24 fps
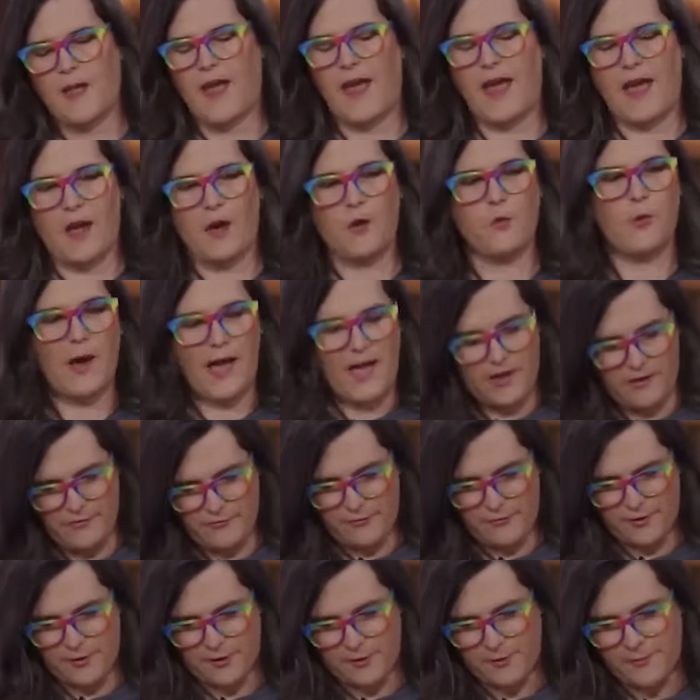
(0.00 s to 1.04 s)

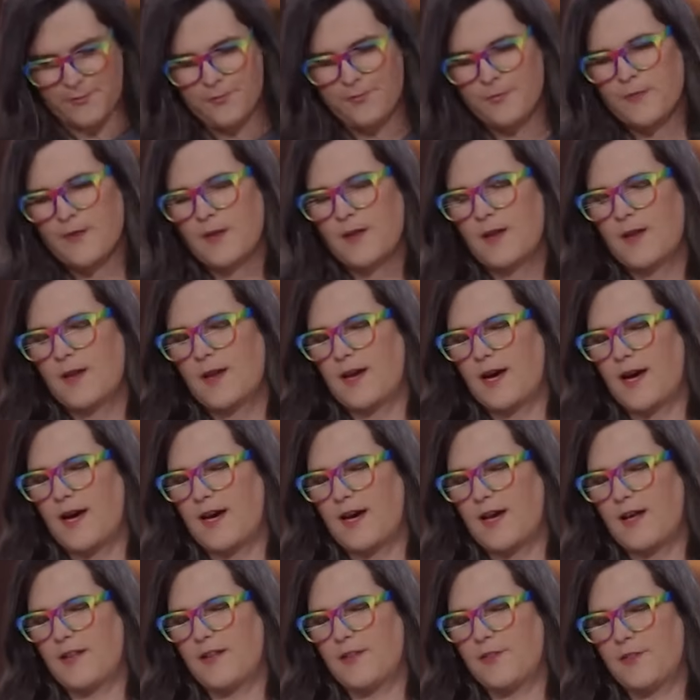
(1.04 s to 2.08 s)
However,
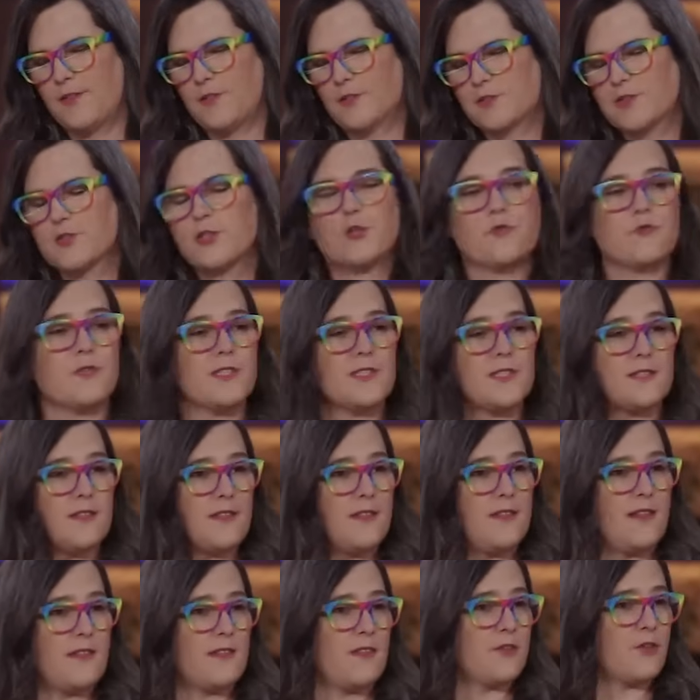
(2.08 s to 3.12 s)
there's good reason to
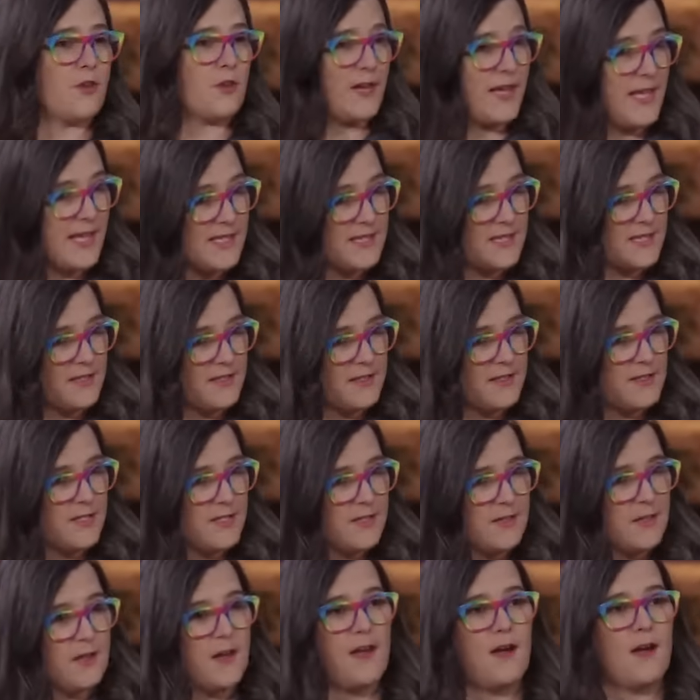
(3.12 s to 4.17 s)
think that there isn't,
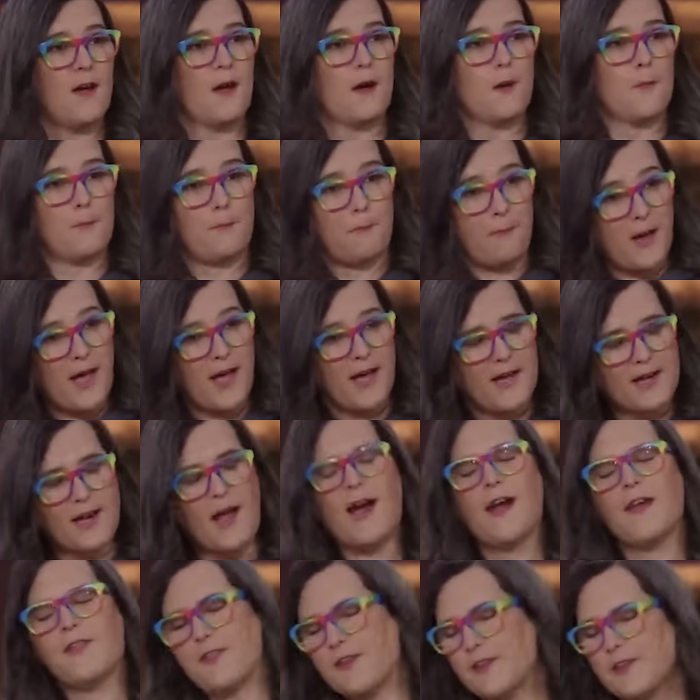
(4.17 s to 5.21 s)
but
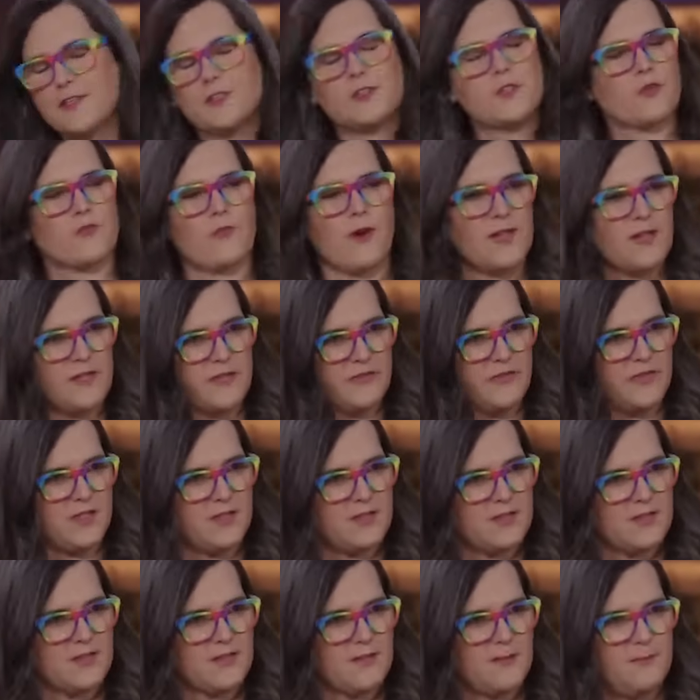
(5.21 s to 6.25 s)
I think it's
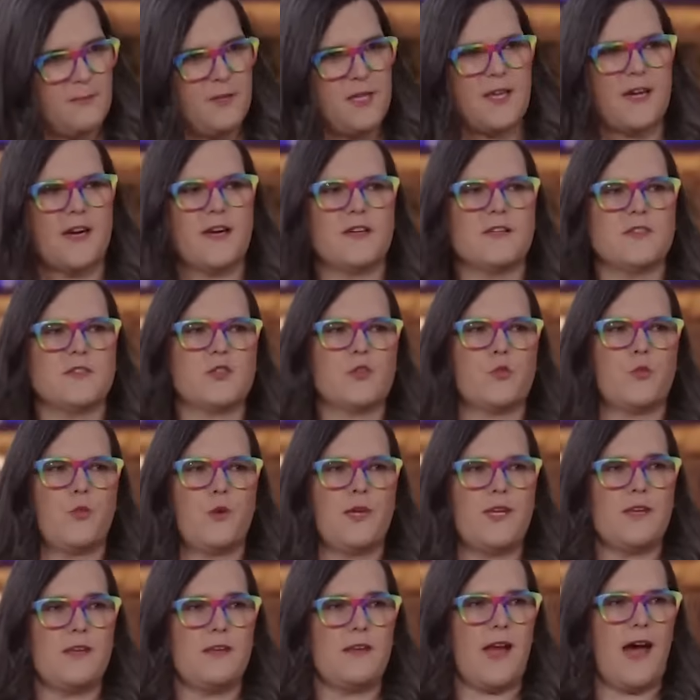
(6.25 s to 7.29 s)
irrelevant because
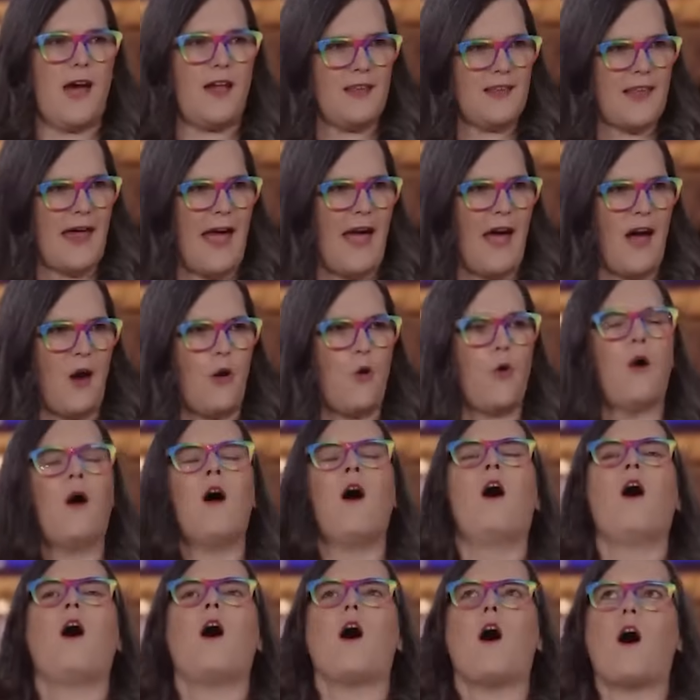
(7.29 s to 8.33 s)
we allow
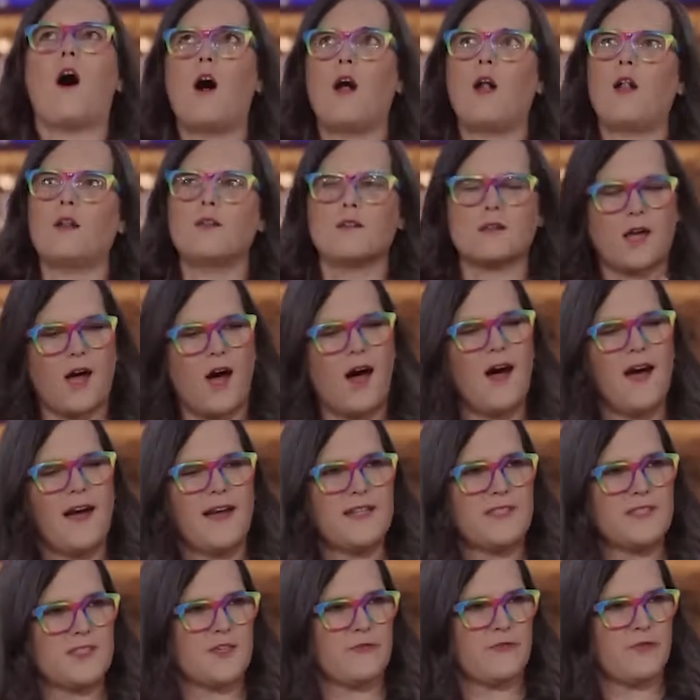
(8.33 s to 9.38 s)
all
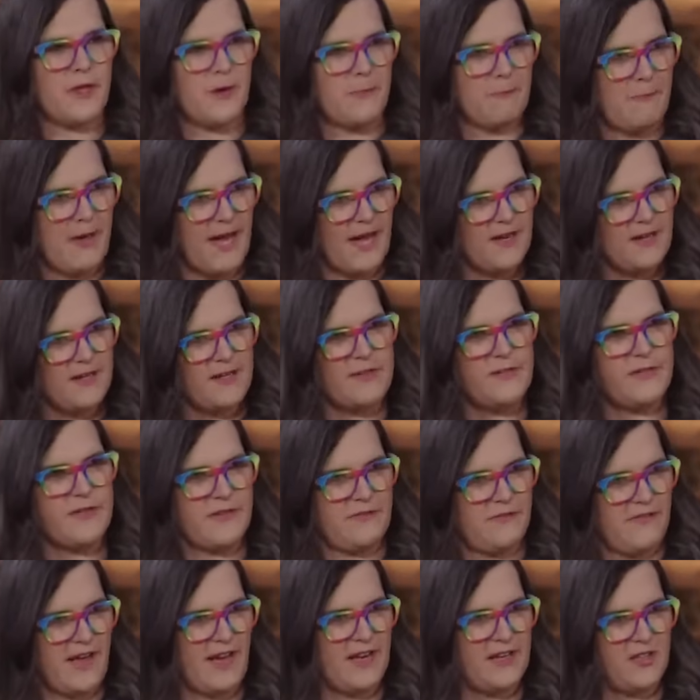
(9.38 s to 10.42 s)
kinds of competitive
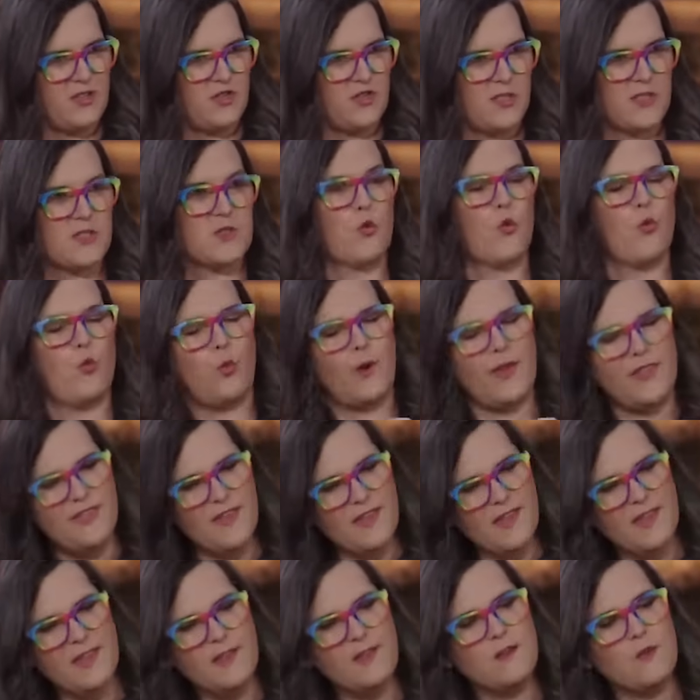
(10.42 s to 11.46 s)
advantages
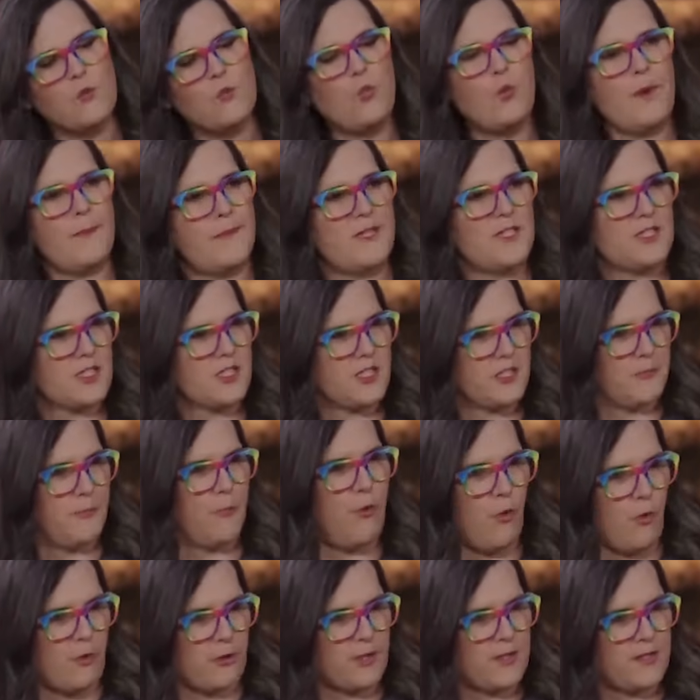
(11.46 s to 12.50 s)
within women's
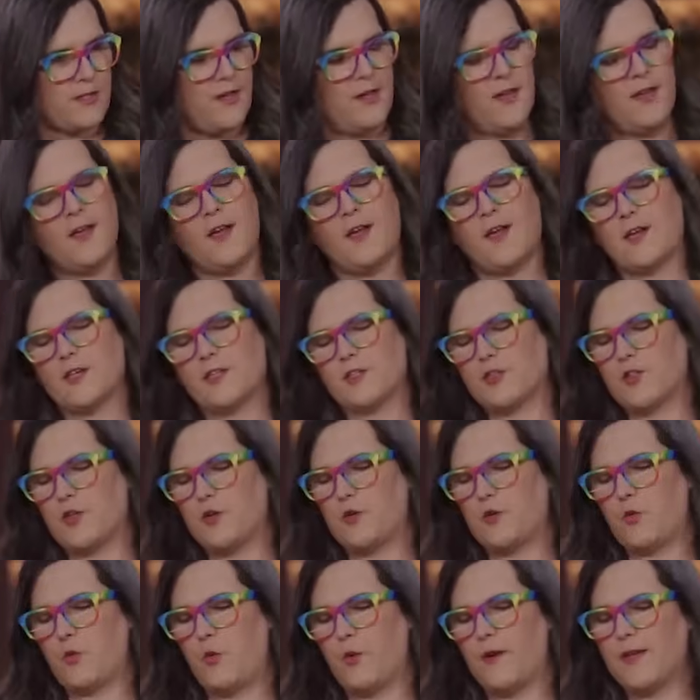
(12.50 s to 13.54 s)
sport. So
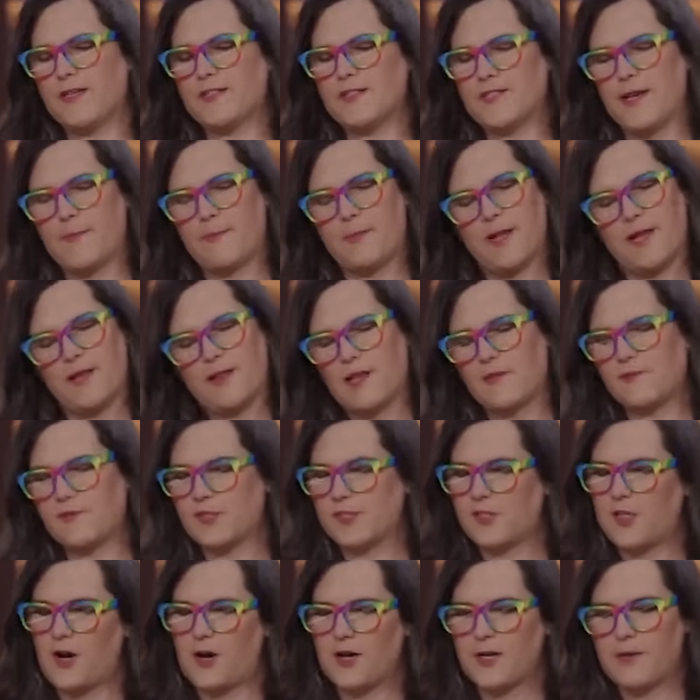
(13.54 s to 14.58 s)
one example I love to
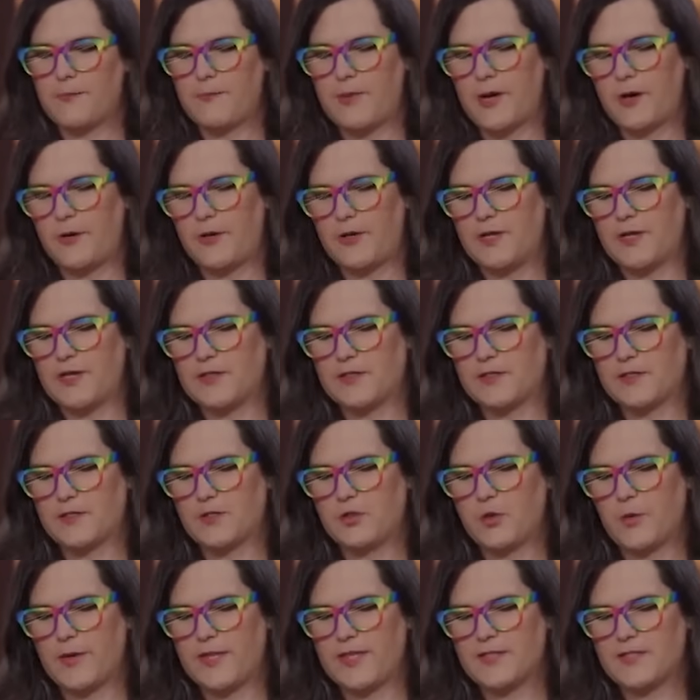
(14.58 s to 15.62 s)
talk about is the
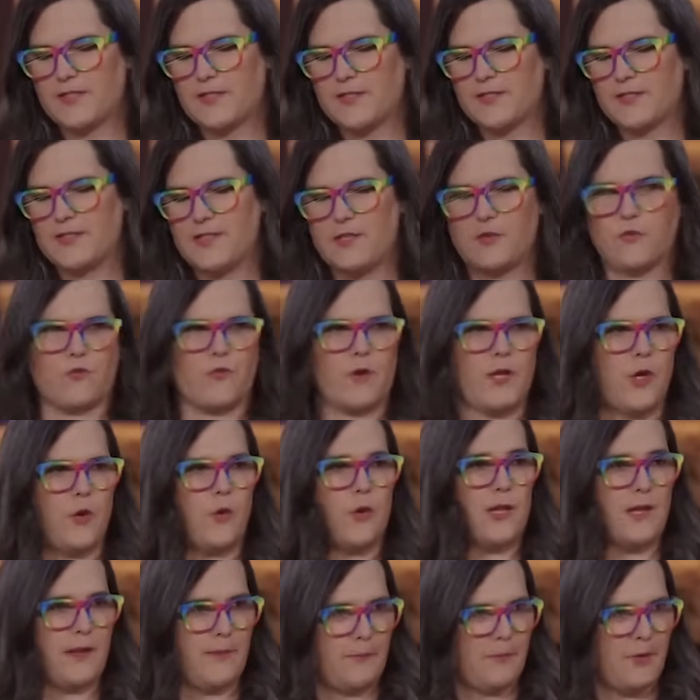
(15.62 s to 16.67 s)
2016 Rio
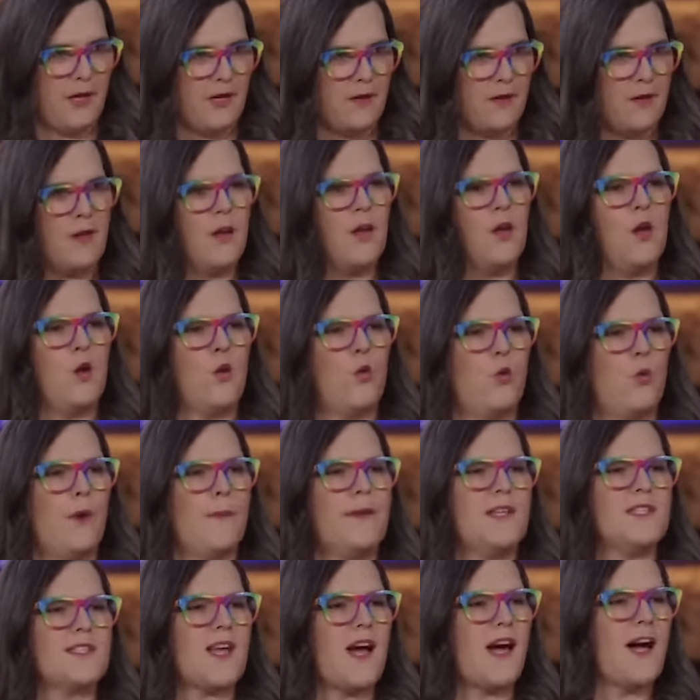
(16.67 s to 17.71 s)
Olympic
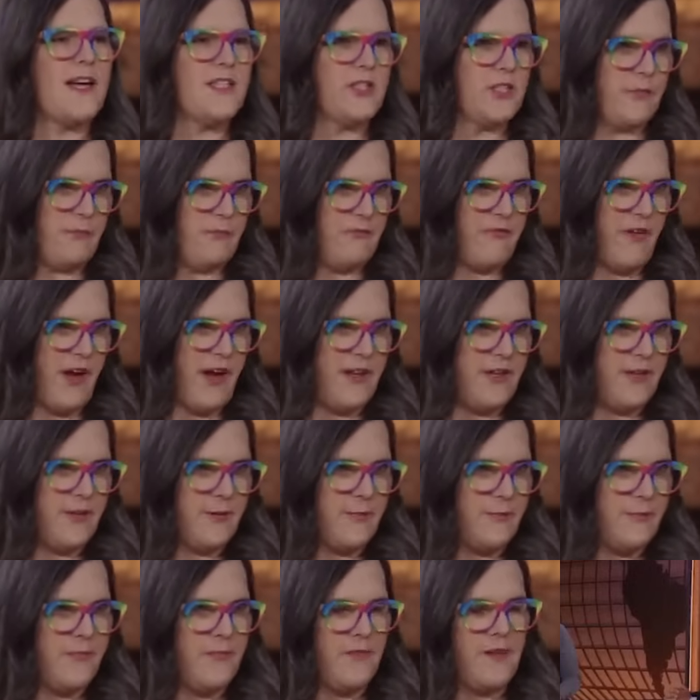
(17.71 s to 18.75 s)
women's high jump final.